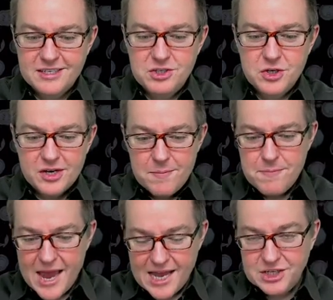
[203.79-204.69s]
is you can
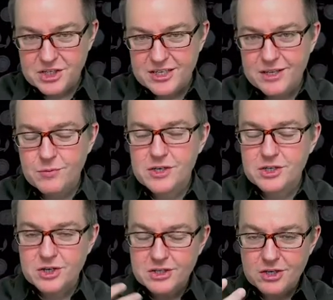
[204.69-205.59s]
imagine that when you
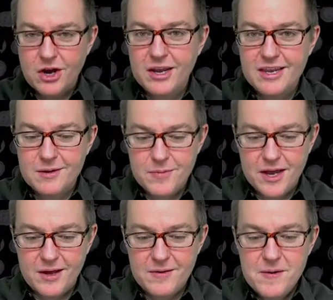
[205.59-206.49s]
start talking
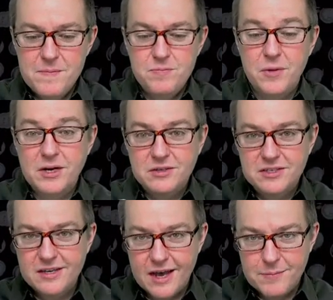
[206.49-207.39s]
about
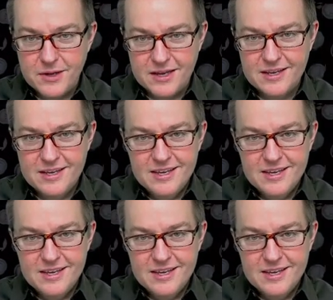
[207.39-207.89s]
microscopic,